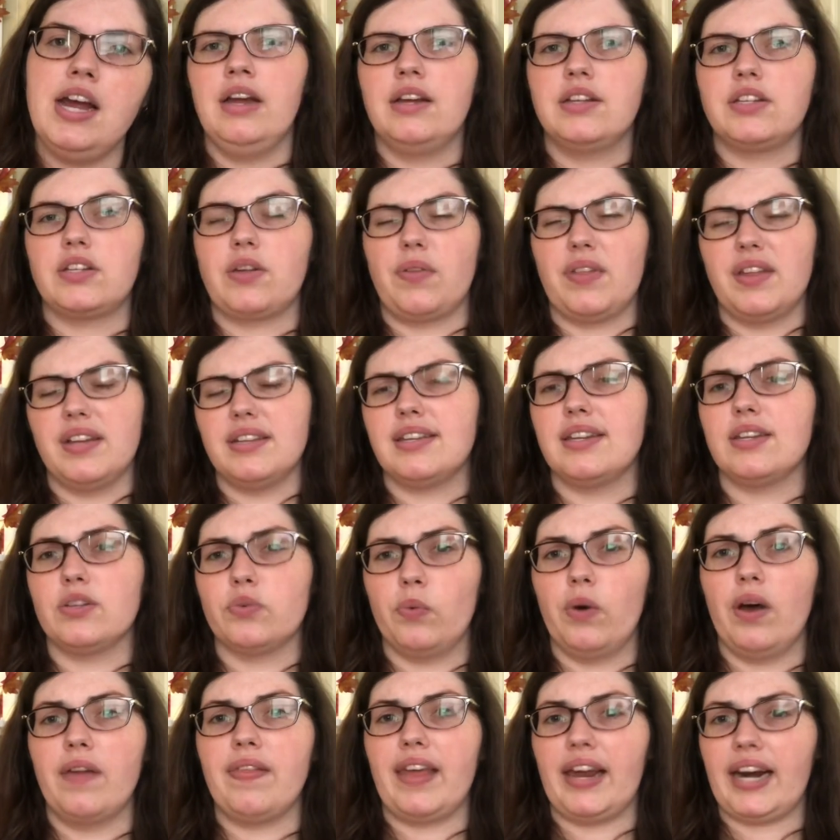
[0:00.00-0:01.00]
So this is
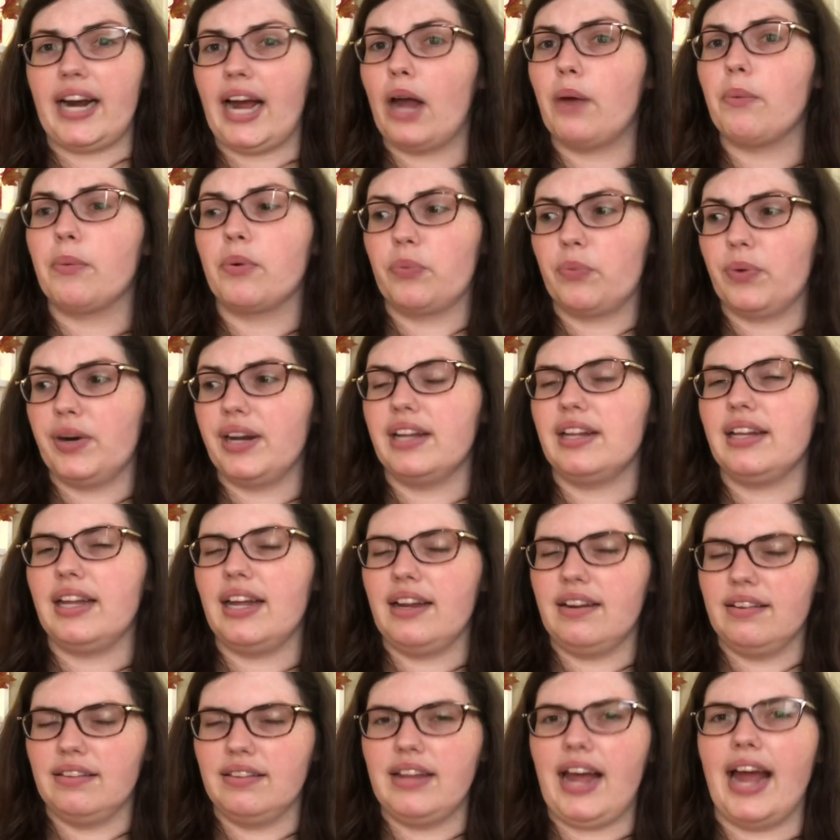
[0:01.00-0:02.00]
one that I would
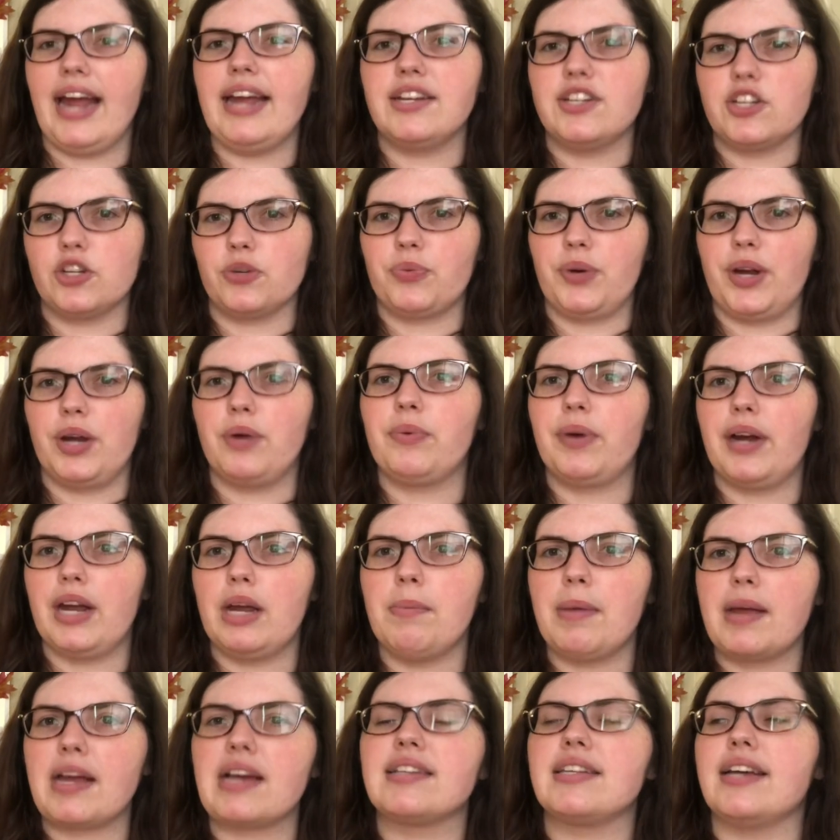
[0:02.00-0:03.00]
really like to reread
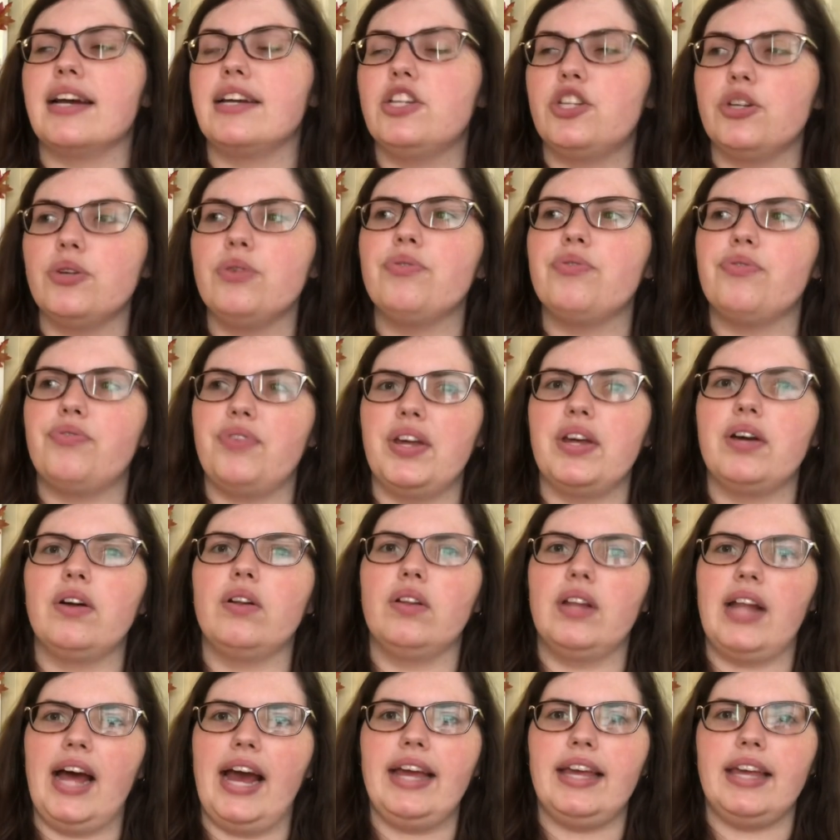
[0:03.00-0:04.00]
because I do feel
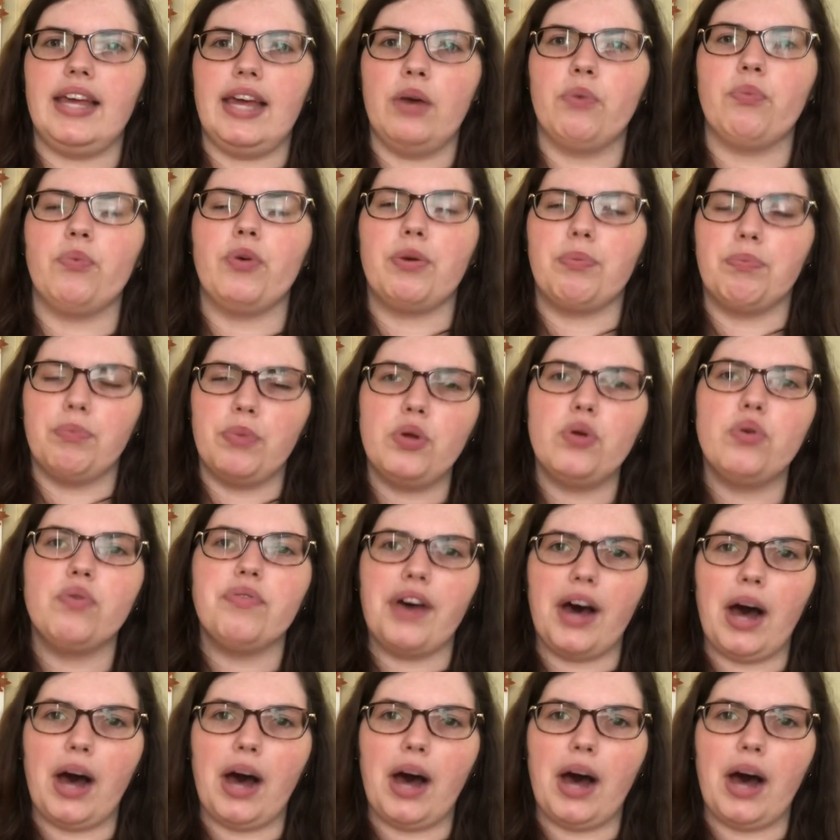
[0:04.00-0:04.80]
like it would move